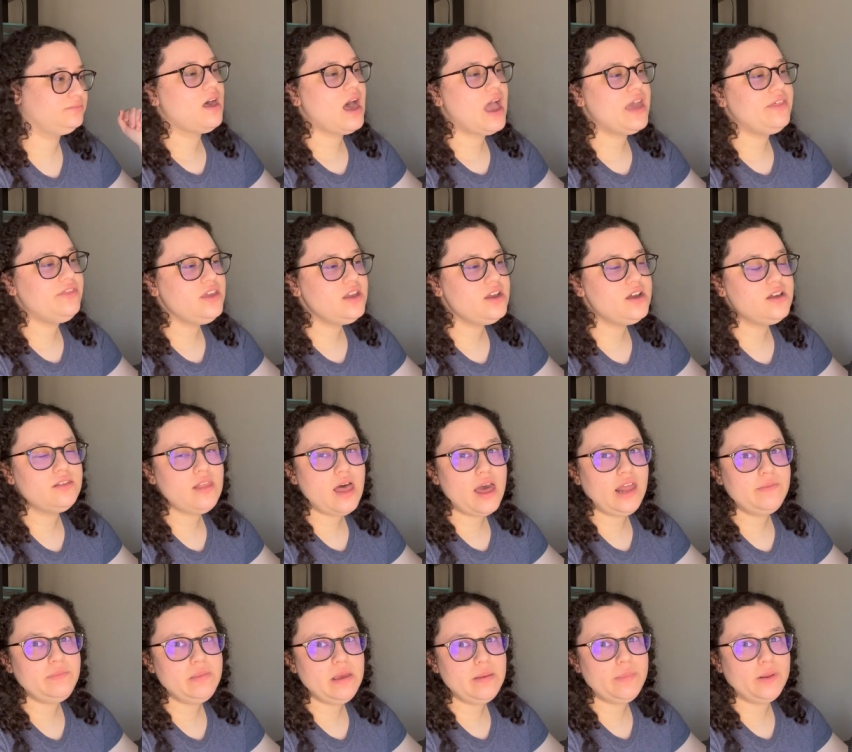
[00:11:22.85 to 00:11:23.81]
I think a lot
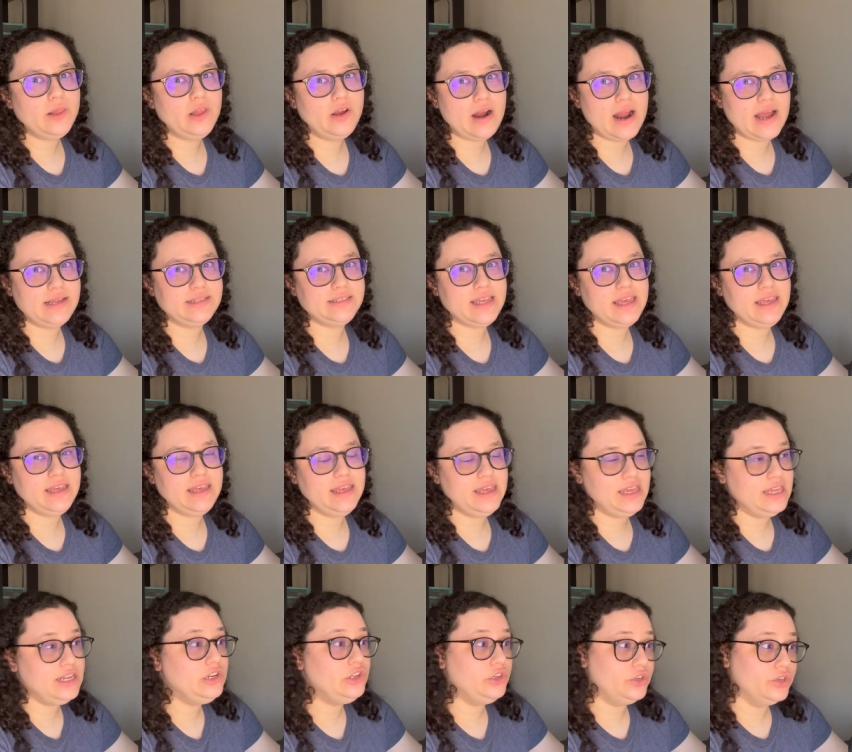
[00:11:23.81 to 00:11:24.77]
of people are asking,
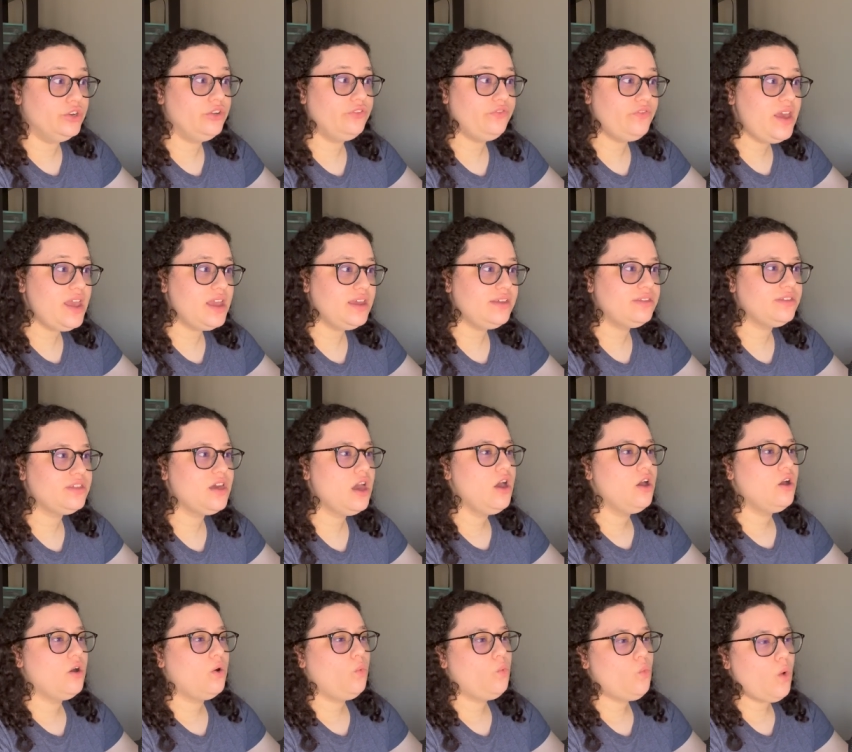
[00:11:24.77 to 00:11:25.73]
in good faith,
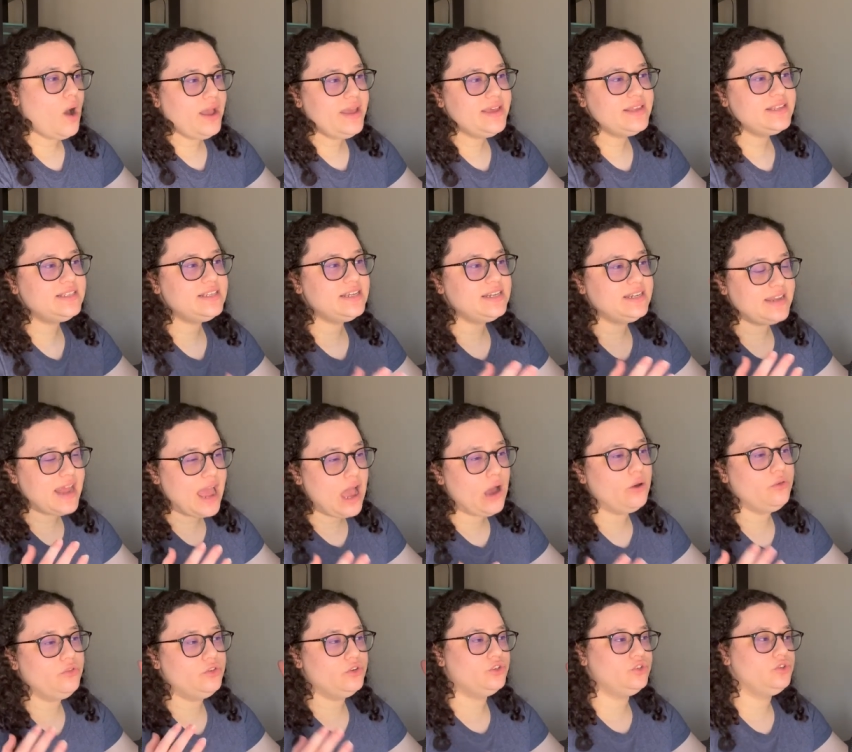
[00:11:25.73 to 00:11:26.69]
why is it now
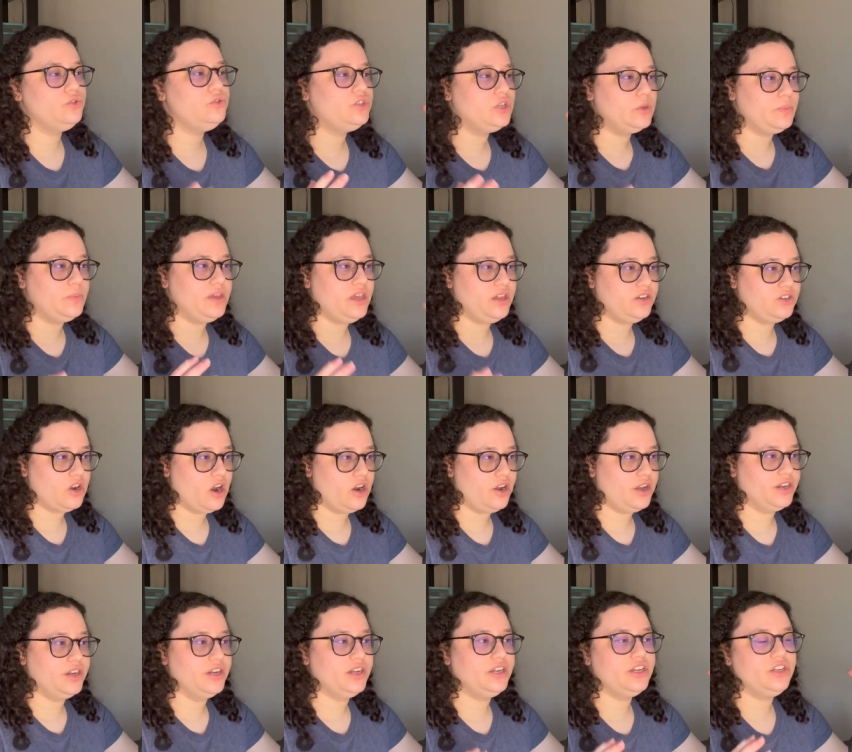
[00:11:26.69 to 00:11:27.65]
that Jews are being
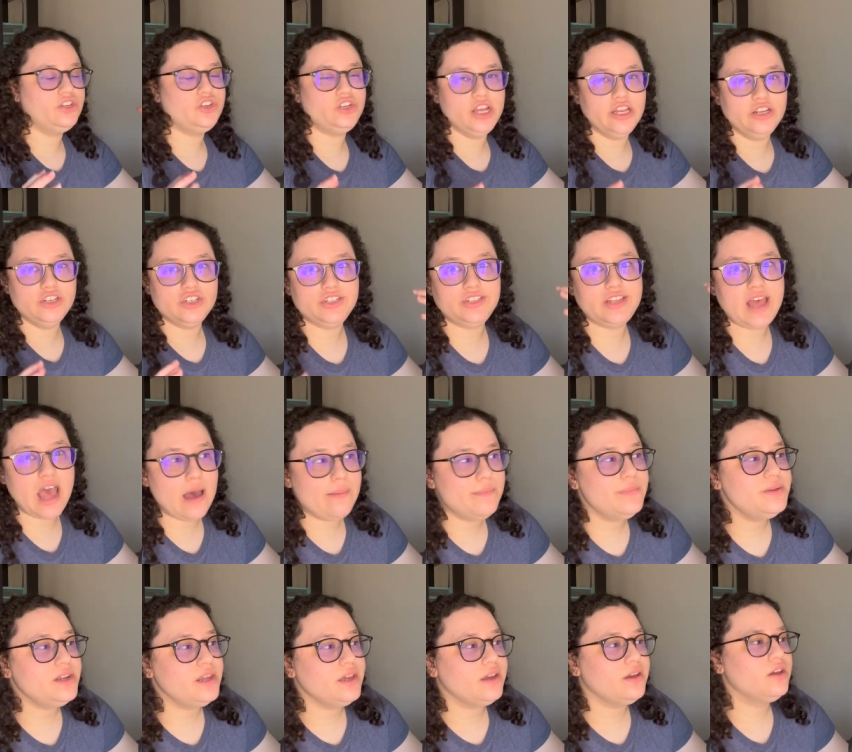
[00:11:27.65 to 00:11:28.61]
targeted and change is
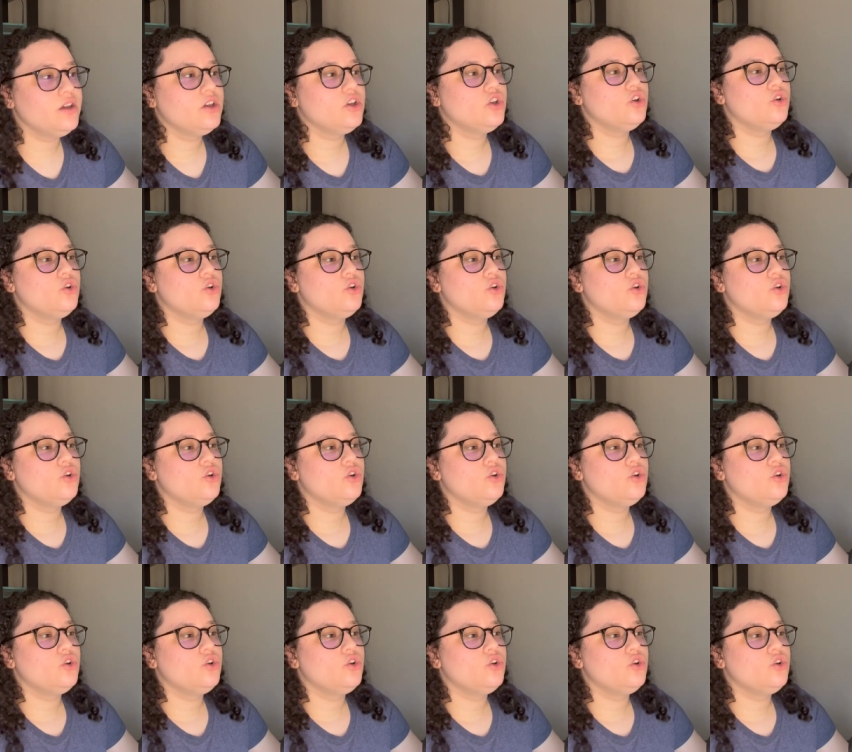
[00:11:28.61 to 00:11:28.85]
happening?